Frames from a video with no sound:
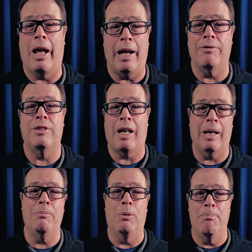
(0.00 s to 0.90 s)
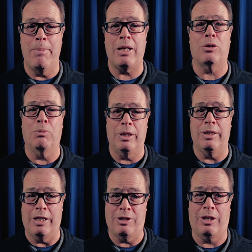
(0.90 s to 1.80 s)
have time to mess with
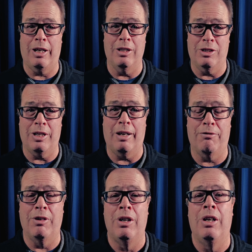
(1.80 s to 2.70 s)
this kind of stuff.